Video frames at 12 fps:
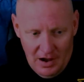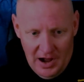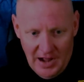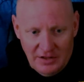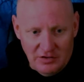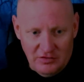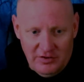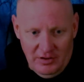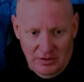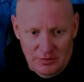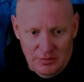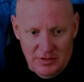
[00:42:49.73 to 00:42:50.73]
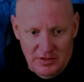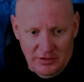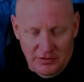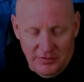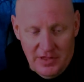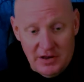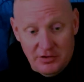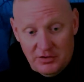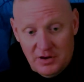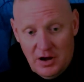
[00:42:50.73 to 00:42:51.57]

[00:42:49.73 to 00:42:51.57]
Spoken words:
I can tell you this, that as an